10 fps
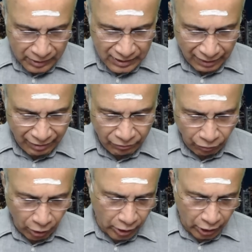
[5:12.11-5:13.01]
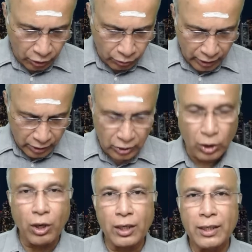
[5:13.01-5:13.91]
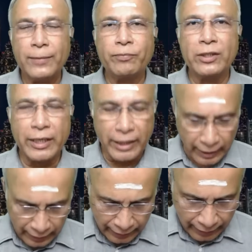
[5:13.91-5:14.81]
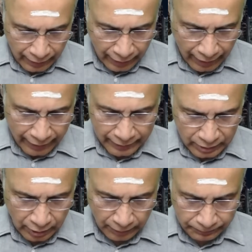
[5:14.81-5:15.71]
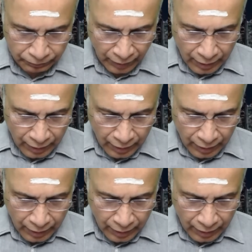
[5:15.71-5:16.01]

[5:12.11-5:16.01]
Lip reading: 7:40 UTC or 13:10 IST.